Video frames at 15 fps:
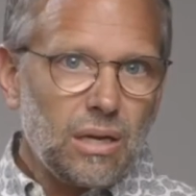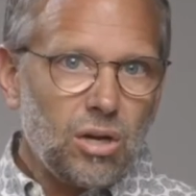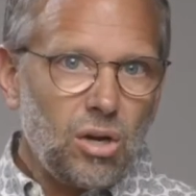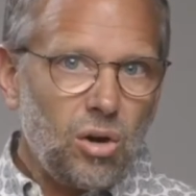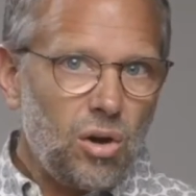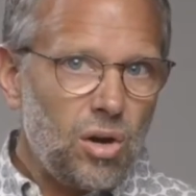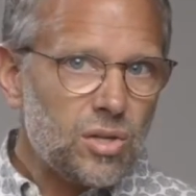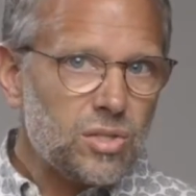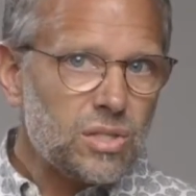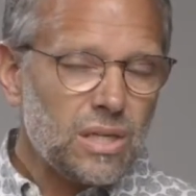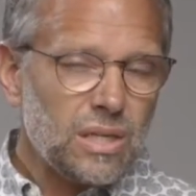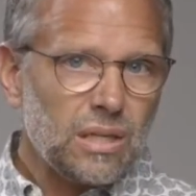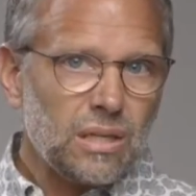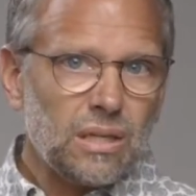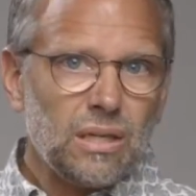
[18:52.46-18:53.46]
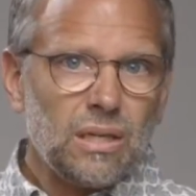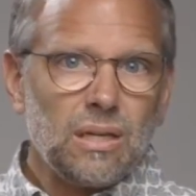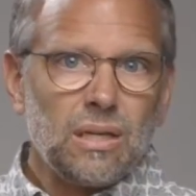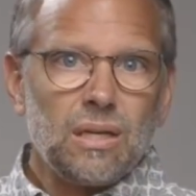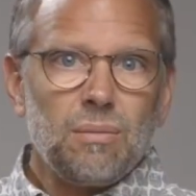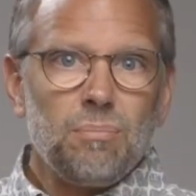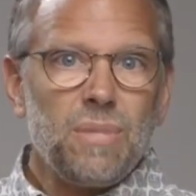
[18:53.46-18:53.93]
causing
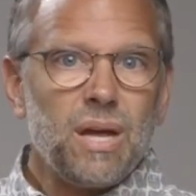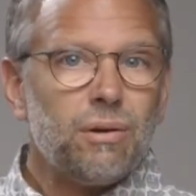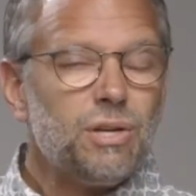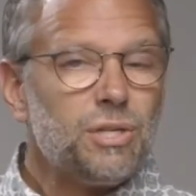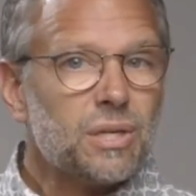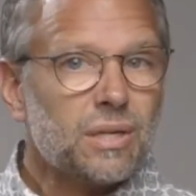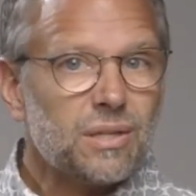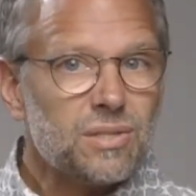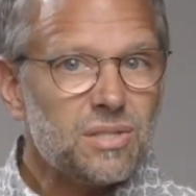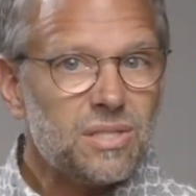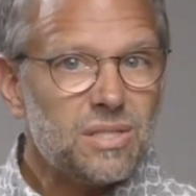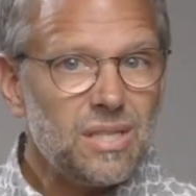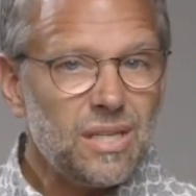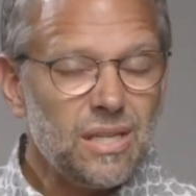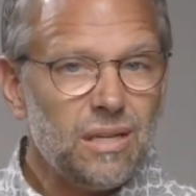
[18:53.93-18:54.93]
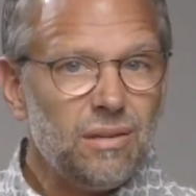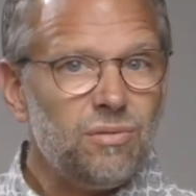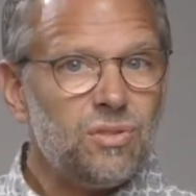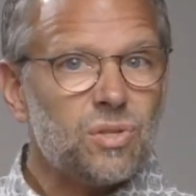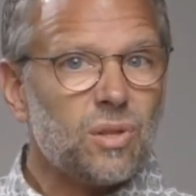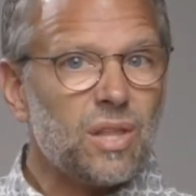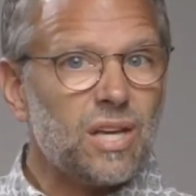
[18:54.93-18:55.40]
Mary to
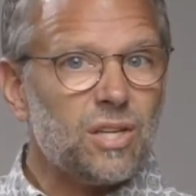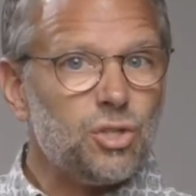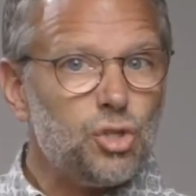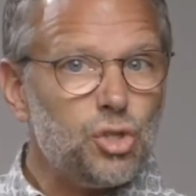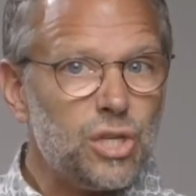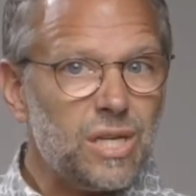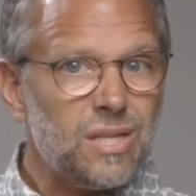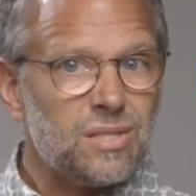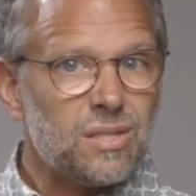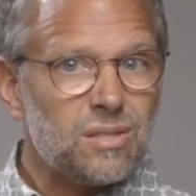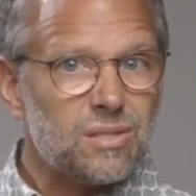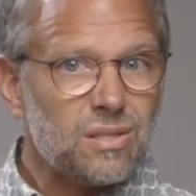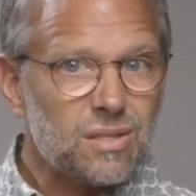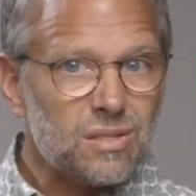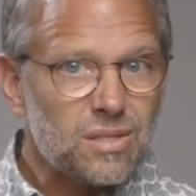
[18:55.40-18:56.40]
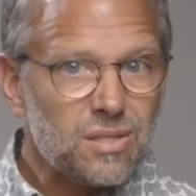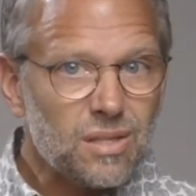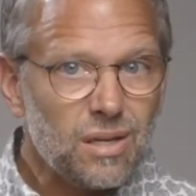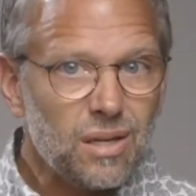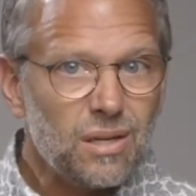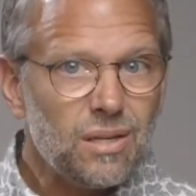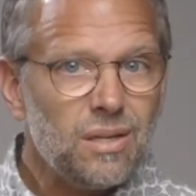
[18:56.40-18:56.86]
conceive so that Jesus, the
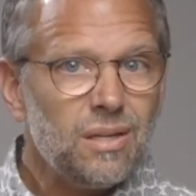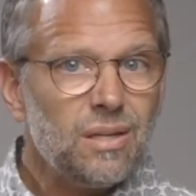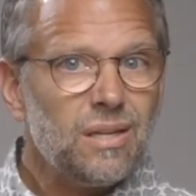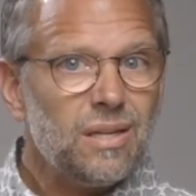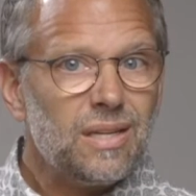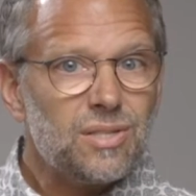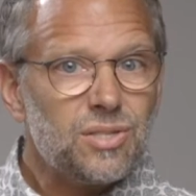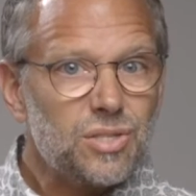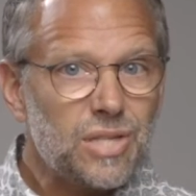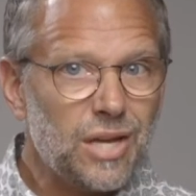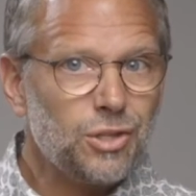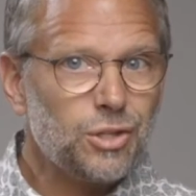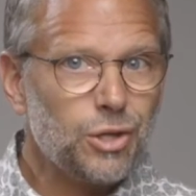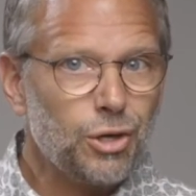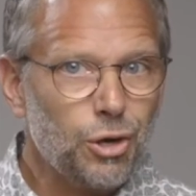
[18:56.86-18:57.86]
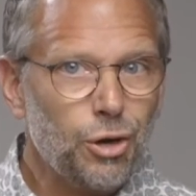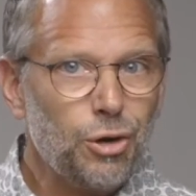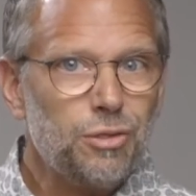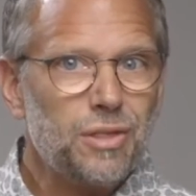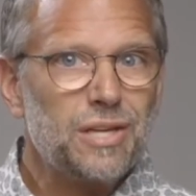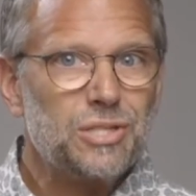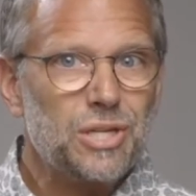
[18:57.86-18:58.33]
Son, is sent to
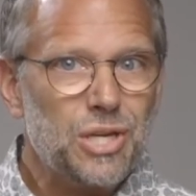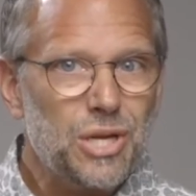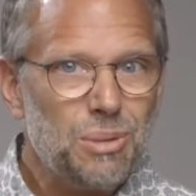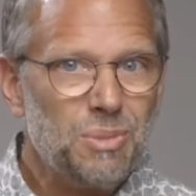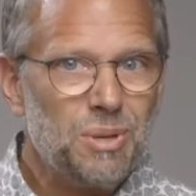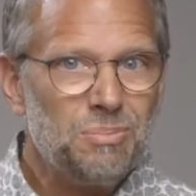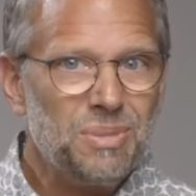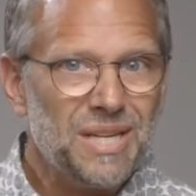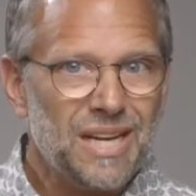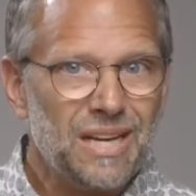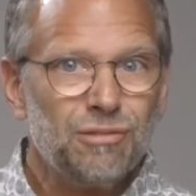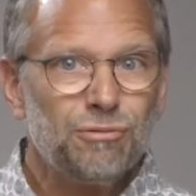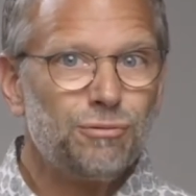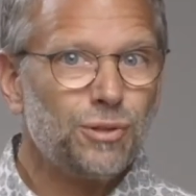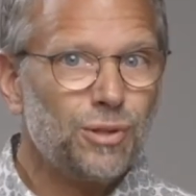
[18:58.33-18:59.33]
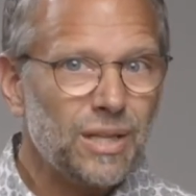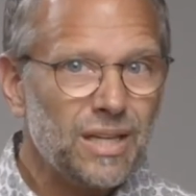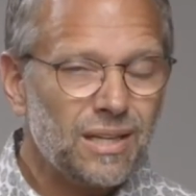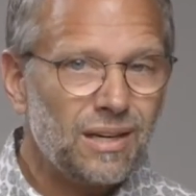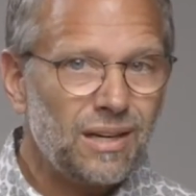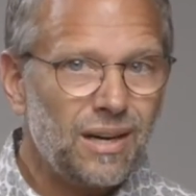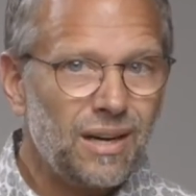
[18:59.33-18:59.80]
earth as a human being, fully
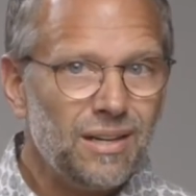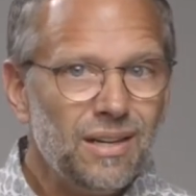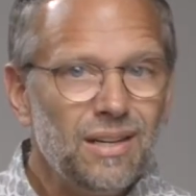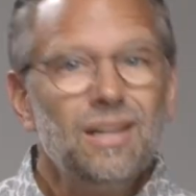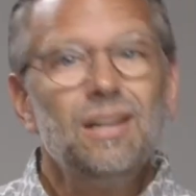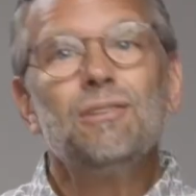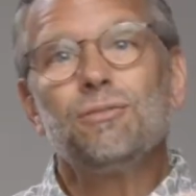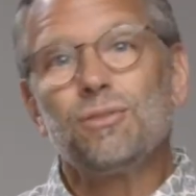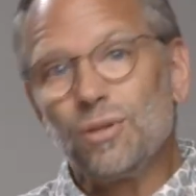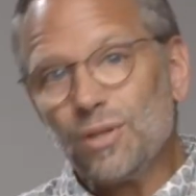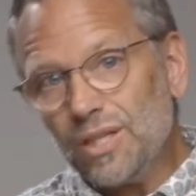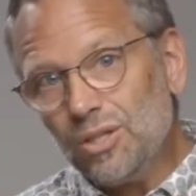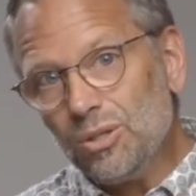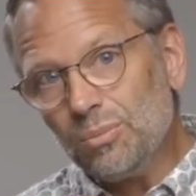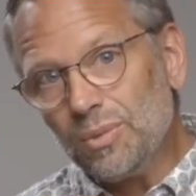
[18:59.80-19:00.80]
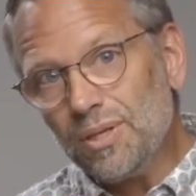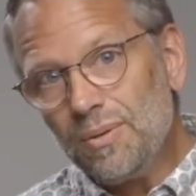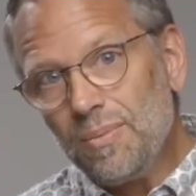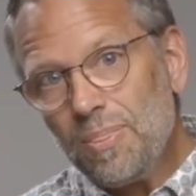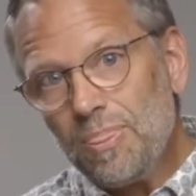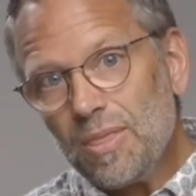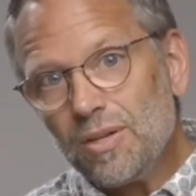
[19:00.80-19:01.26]
God, fully
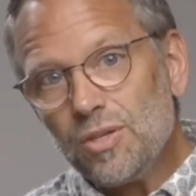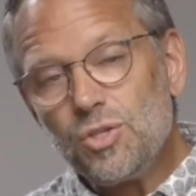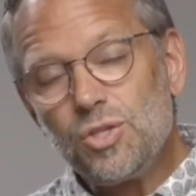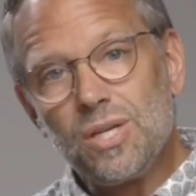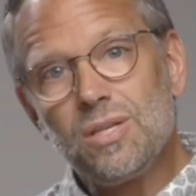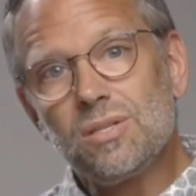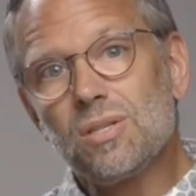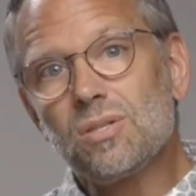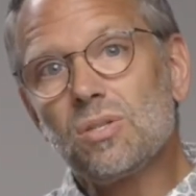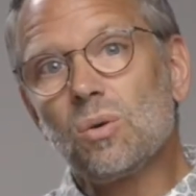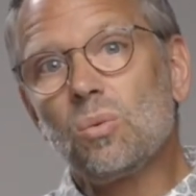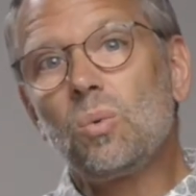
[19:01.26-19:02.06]
human. Jesus, the